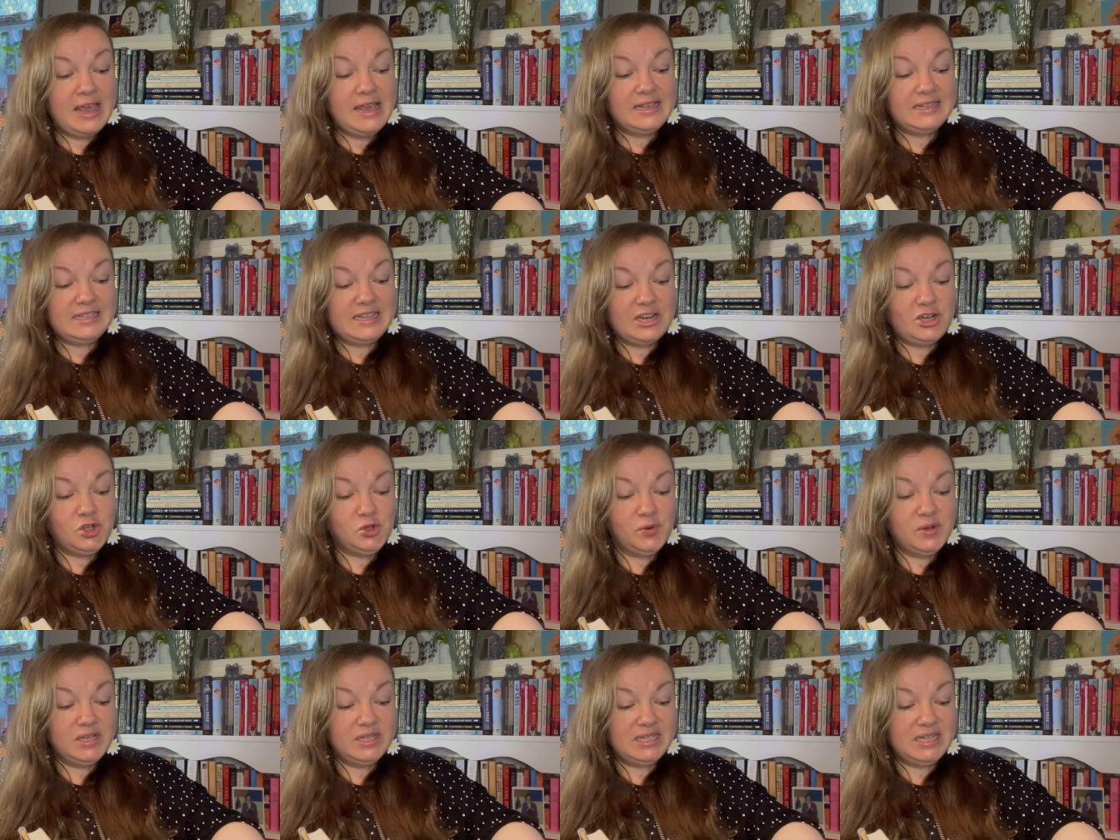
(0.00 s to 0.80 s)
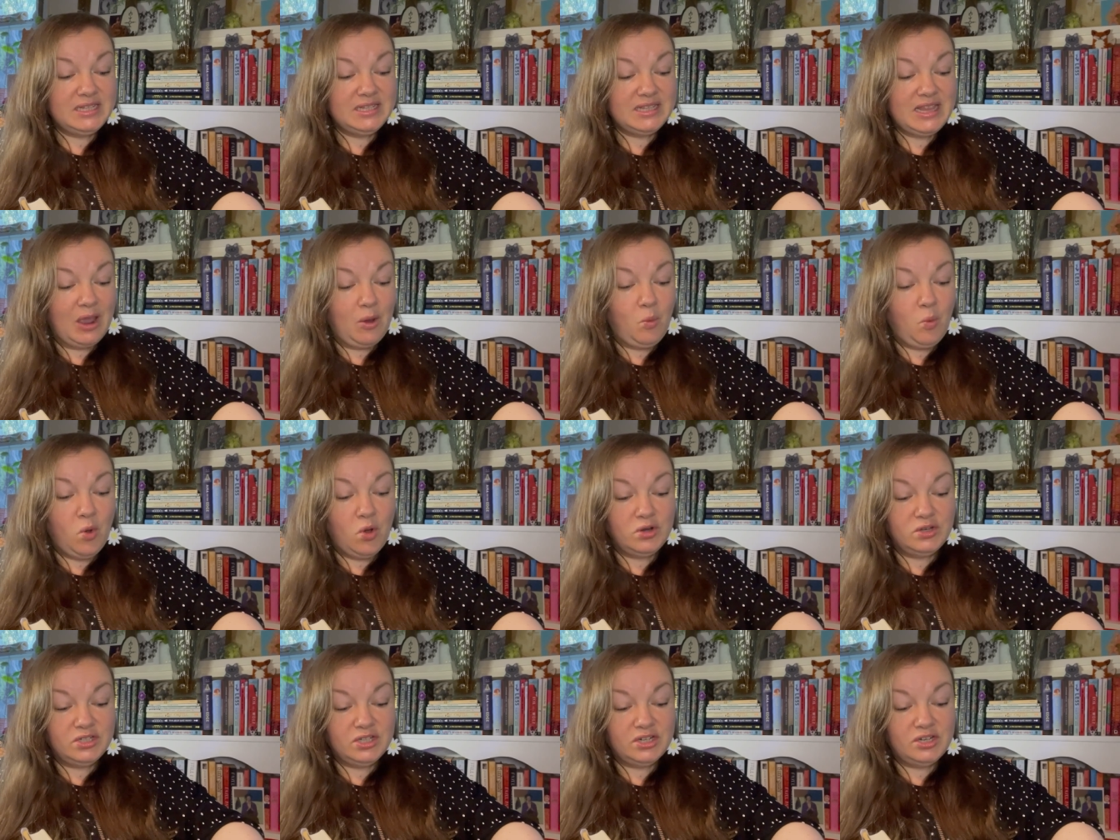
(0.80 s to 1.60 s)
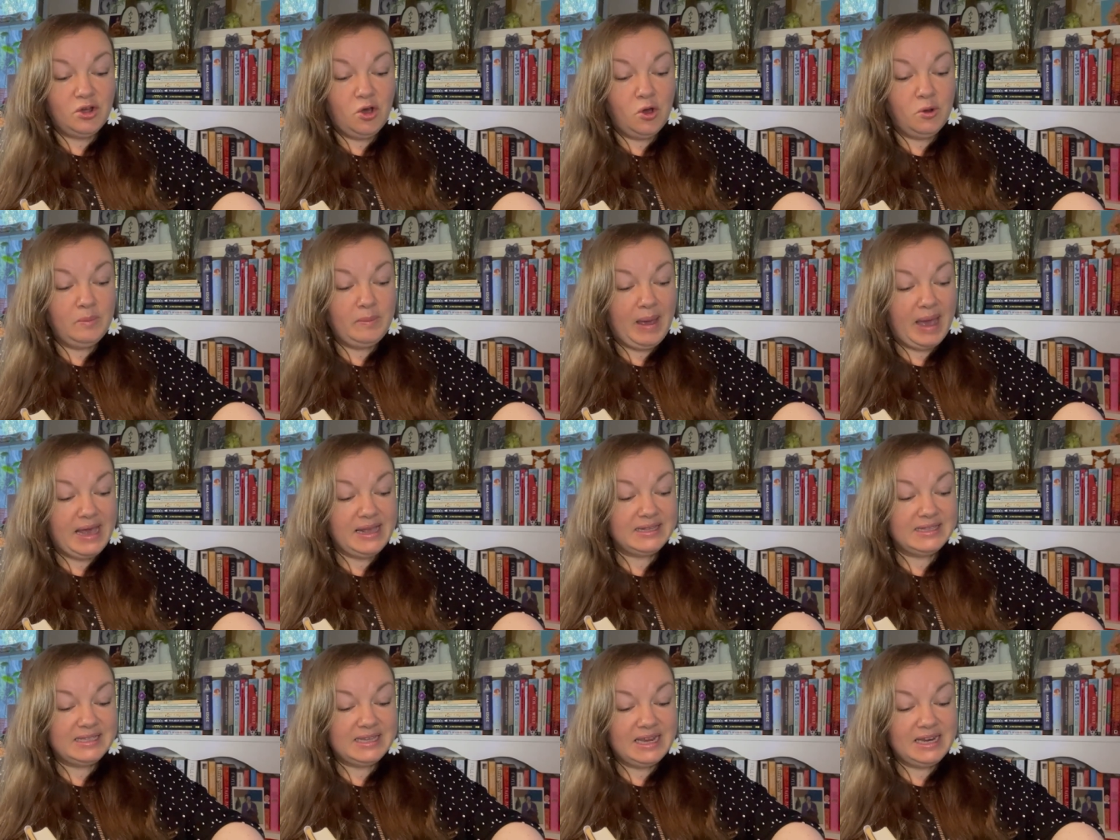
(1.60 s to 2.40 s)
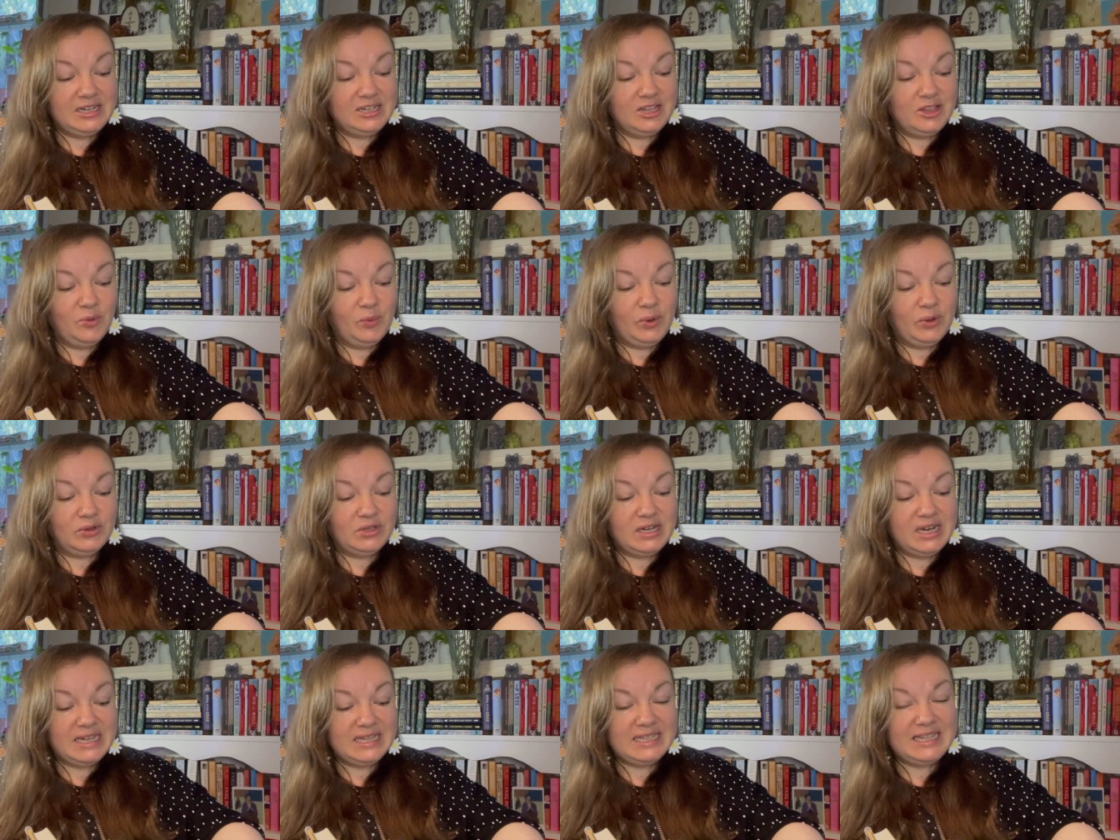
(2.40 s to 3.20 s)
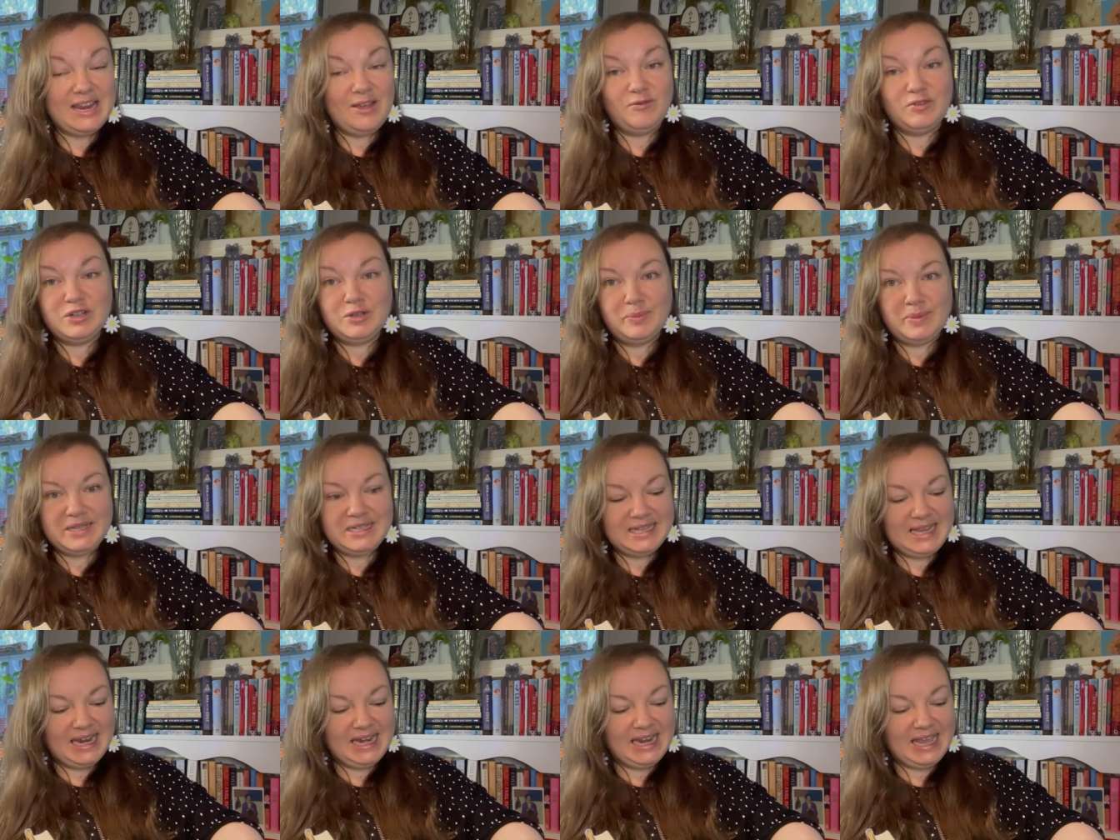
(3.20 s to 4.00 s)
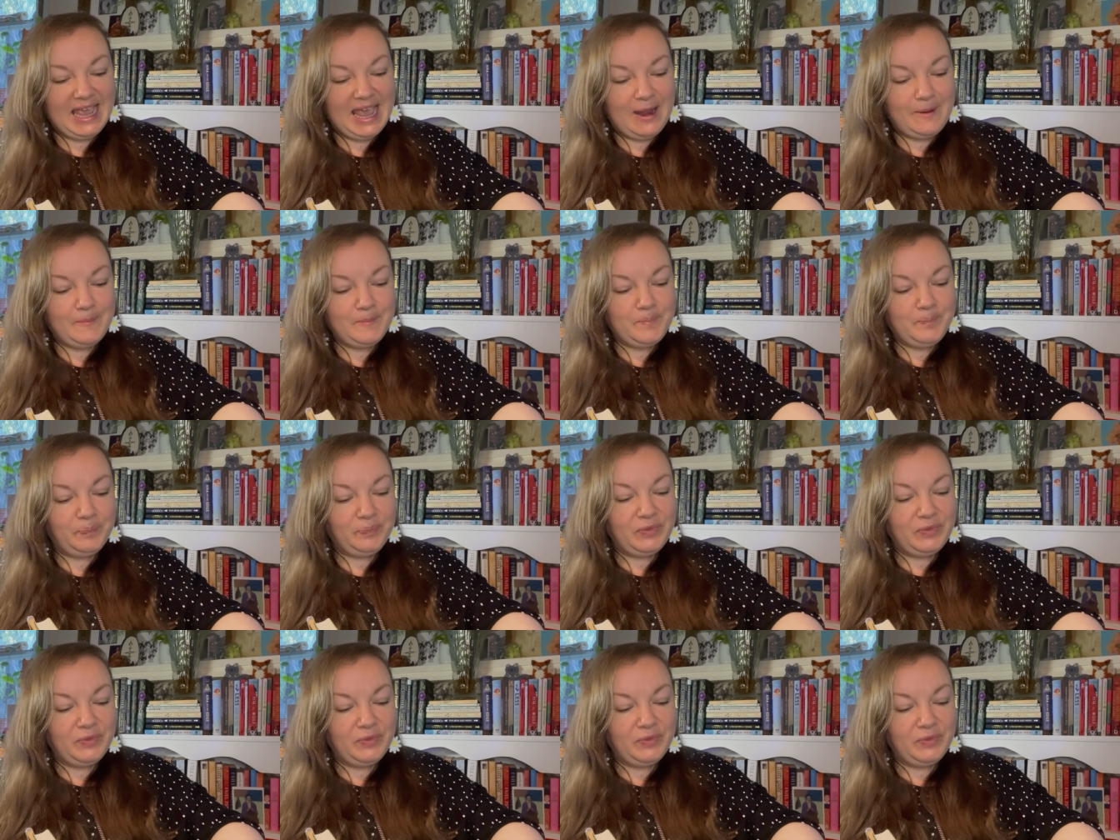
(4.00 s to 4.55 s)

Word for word: Centuries since they wandered en masse into the wilderness never to be seen again.